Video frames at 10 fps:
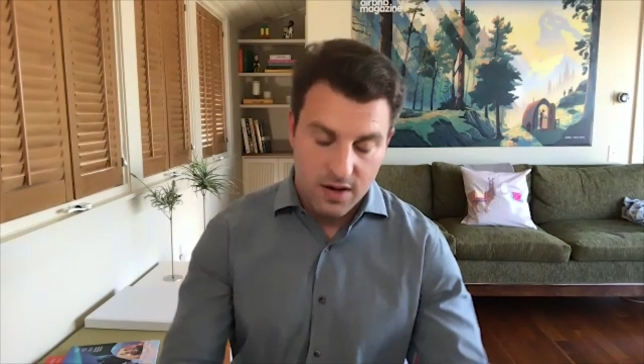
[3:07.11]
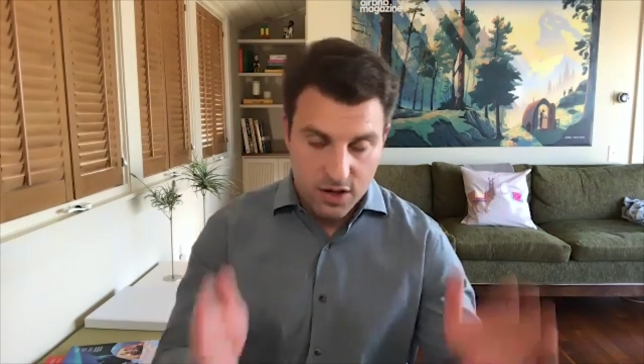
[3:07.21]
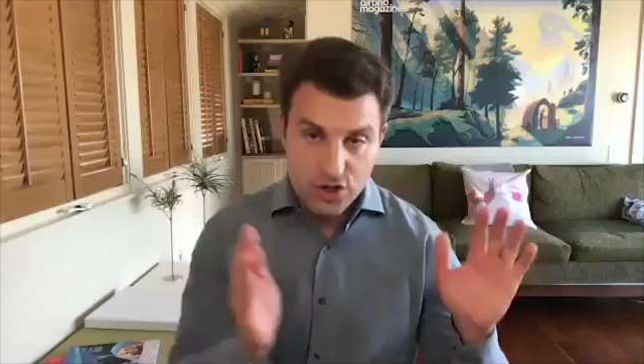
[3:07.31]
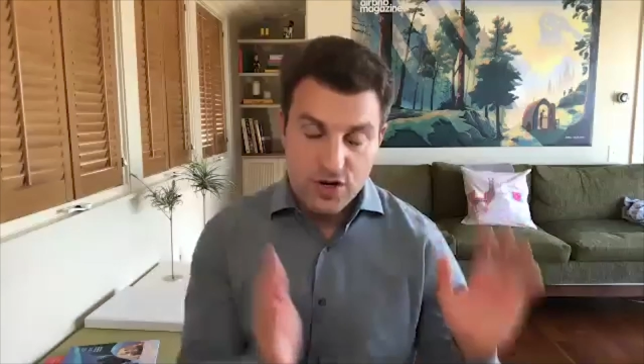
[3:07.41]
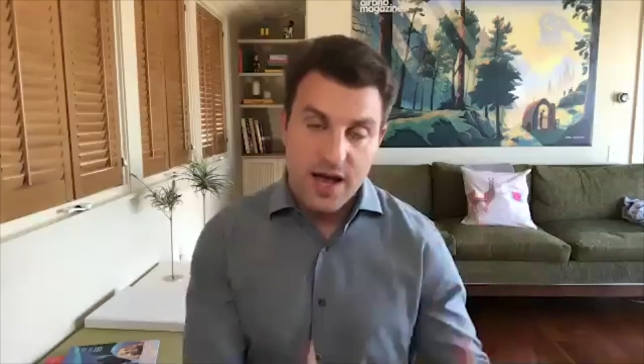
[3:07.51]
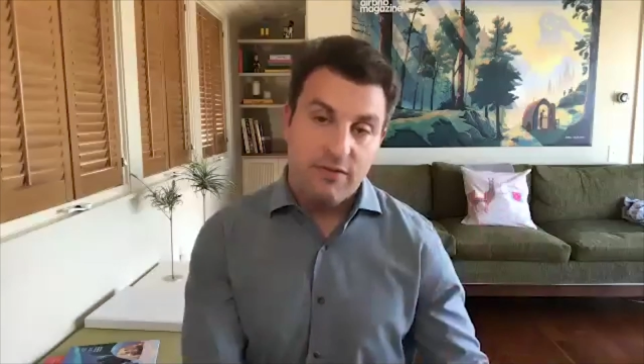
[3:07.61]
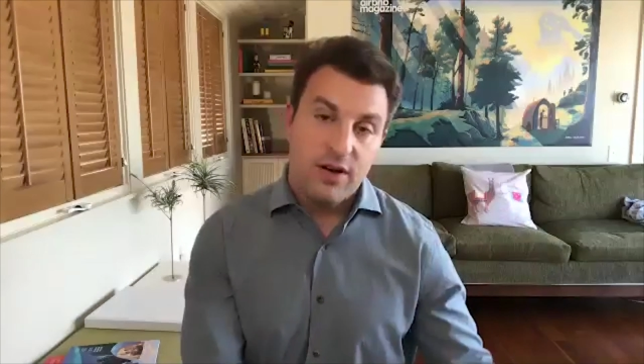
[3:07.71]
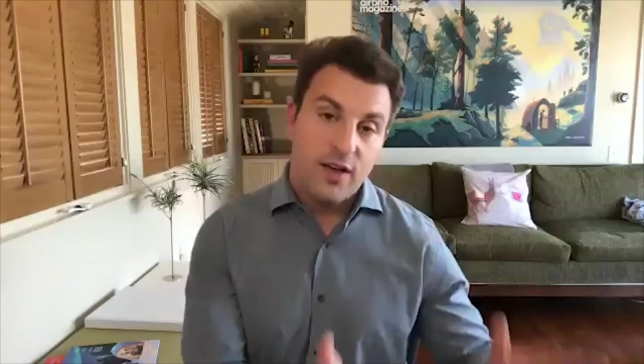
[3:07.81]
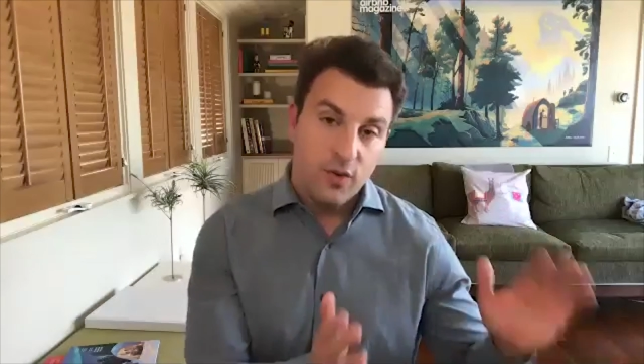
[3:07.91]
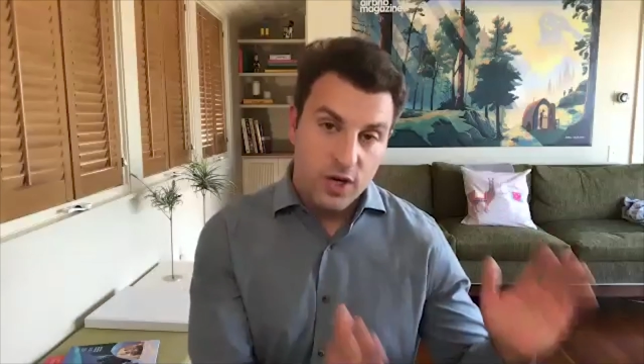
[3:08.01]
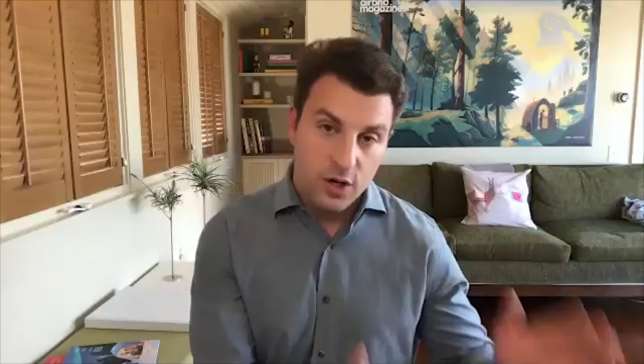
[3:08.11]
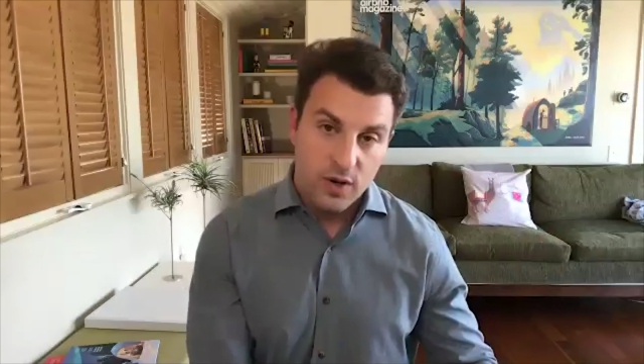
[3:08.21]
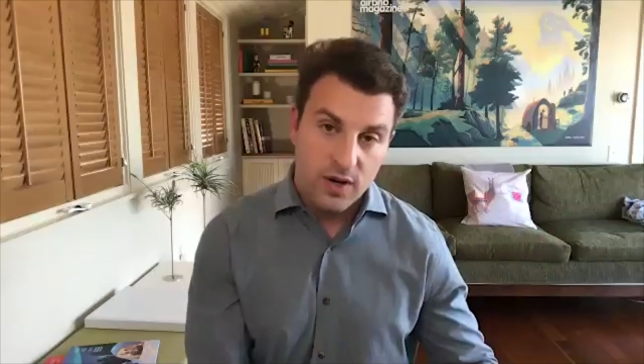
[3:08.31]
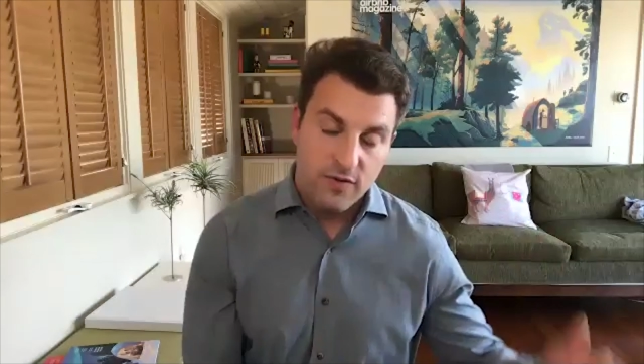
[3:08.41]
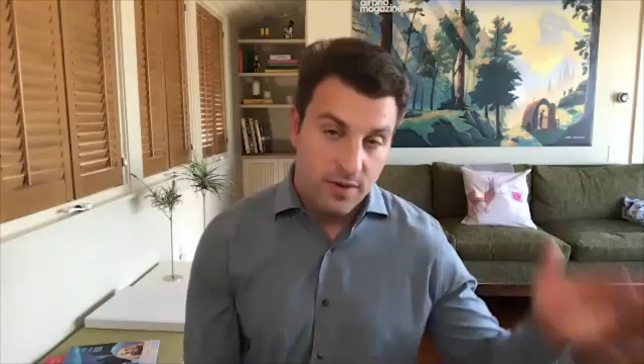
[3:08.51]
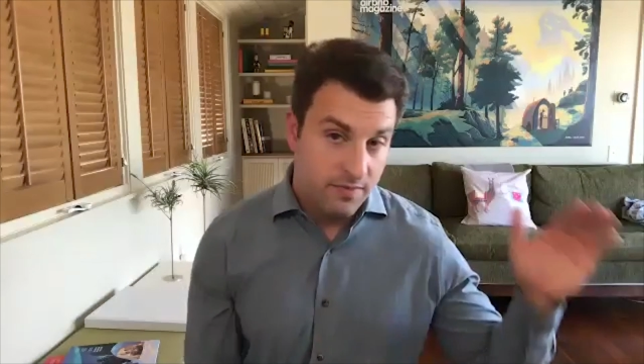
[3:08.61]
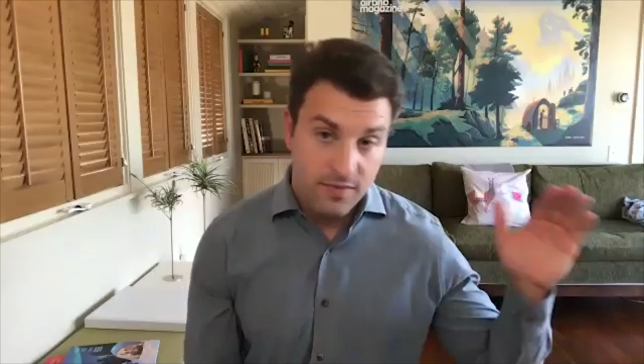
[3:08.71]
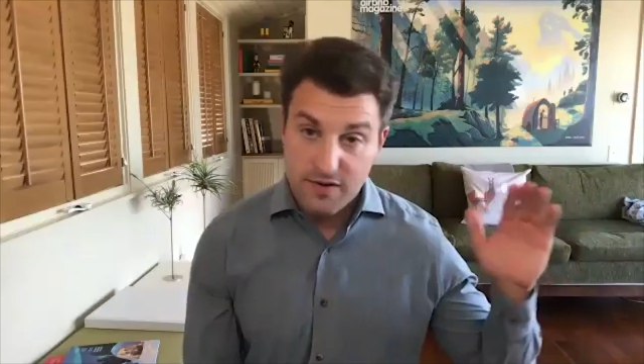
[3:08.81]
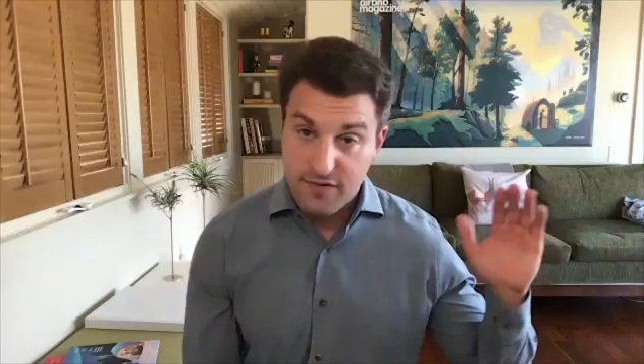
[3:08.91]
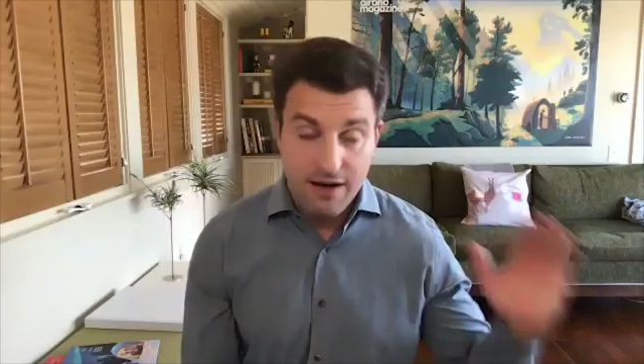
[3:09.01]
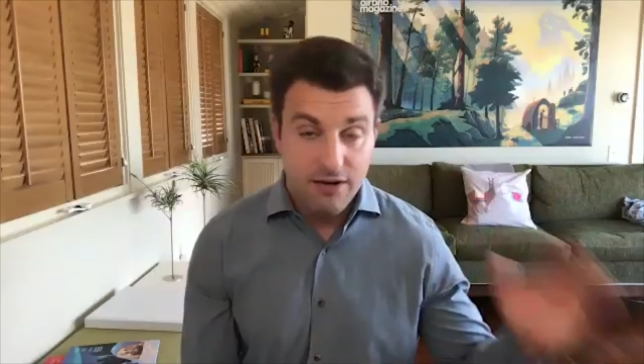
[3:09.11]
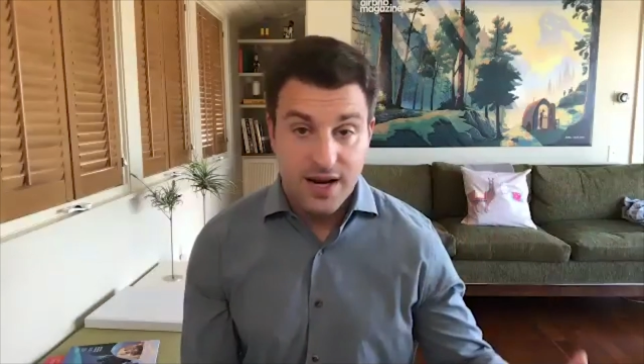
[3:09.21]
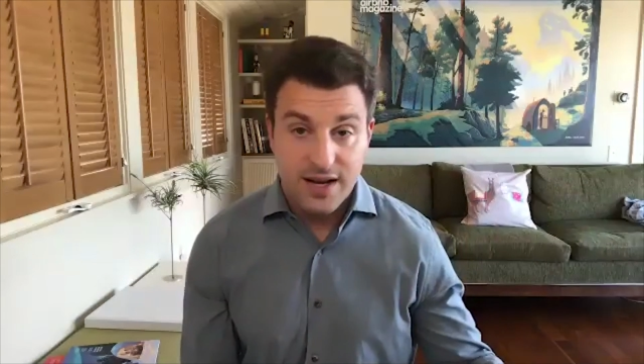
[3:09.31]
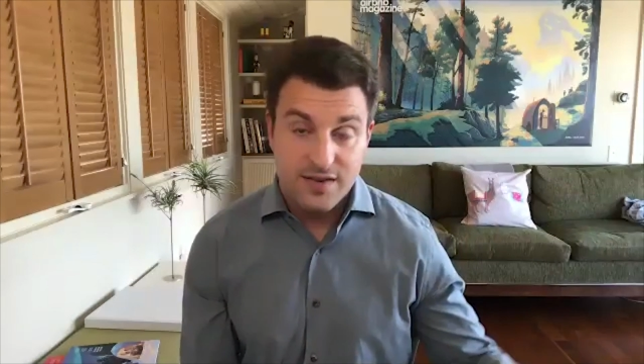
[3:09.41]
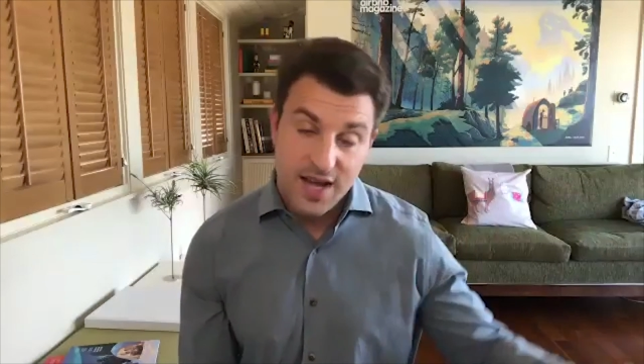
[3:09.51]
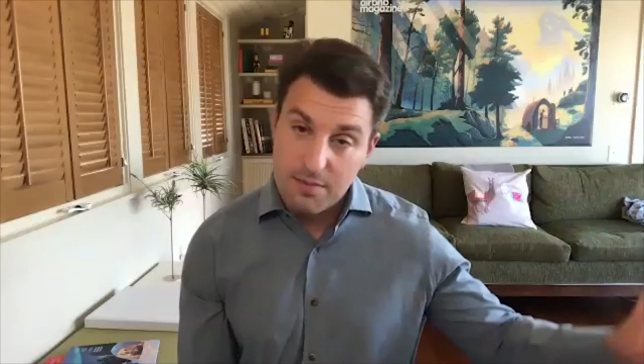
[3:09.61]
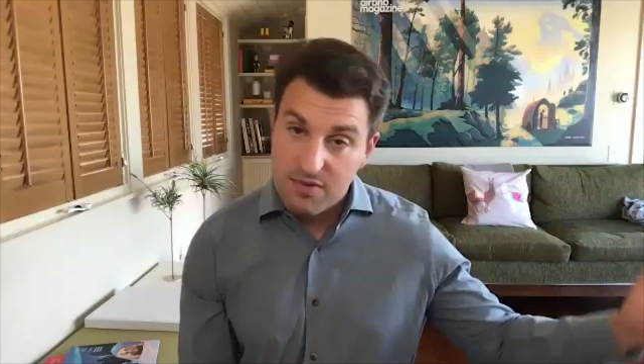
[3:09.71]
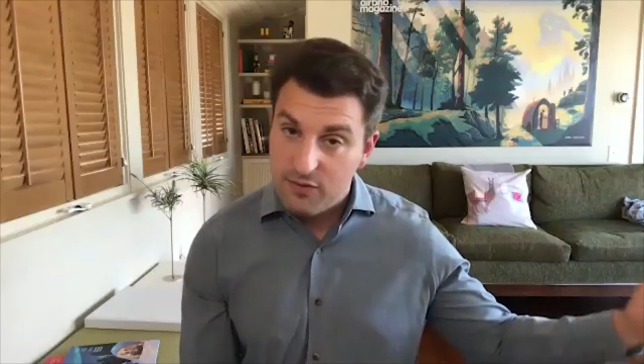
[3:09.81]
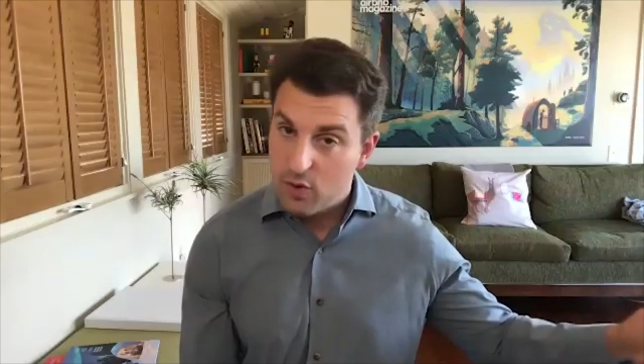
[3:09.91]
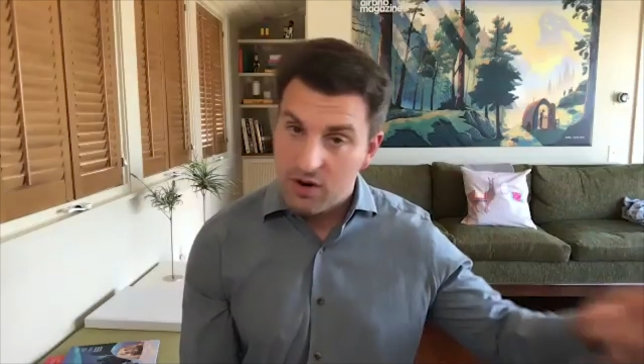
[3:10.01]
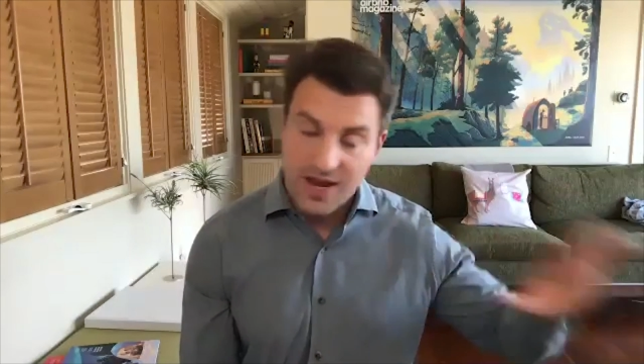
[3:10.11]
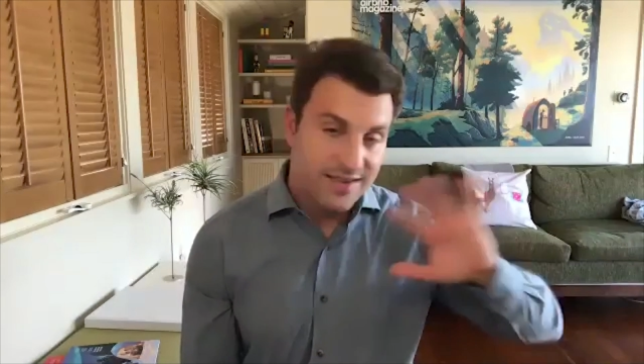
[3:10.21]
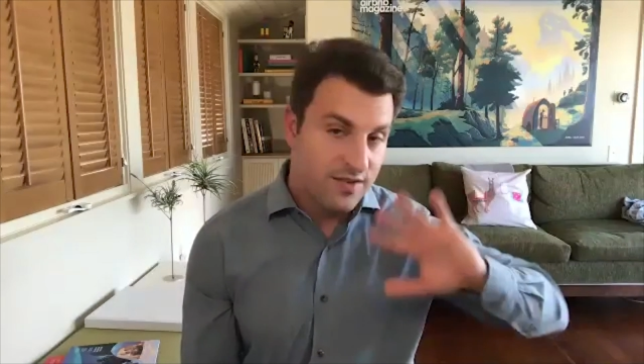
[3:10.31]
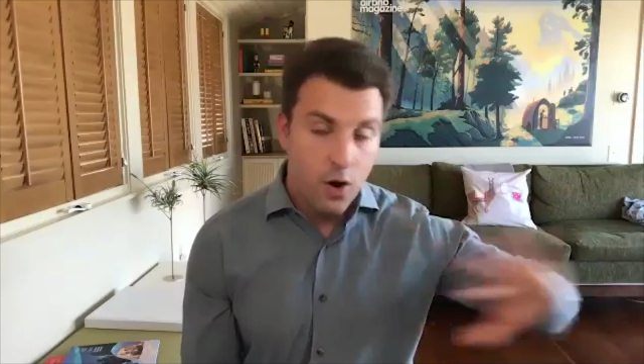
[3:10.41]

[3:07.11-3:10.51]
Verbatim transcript: travel as we knew it from Valentine's Day and before is